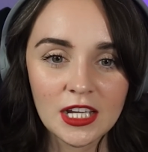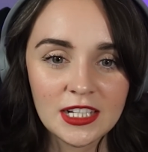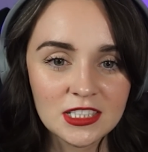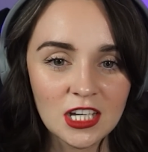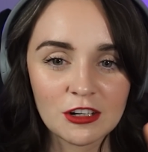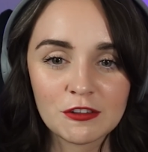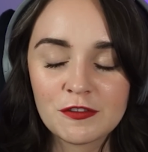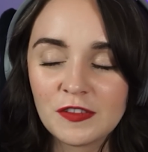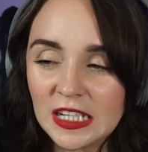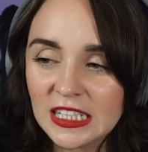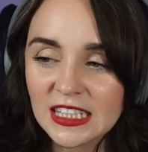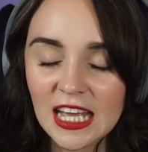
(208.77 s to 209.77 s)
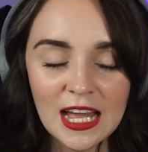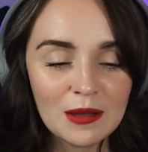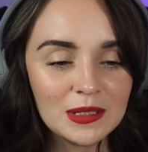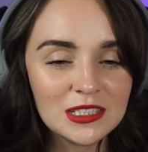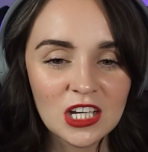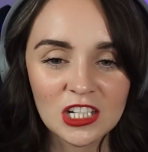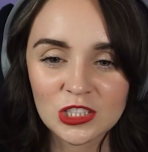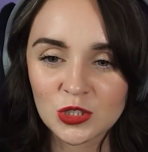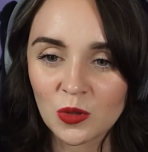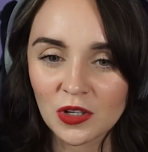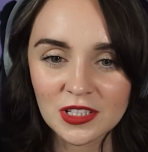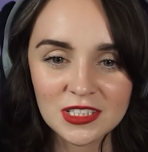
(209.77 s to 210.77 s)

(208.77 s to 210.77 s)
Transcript: He's got to feed them, he's got to do all this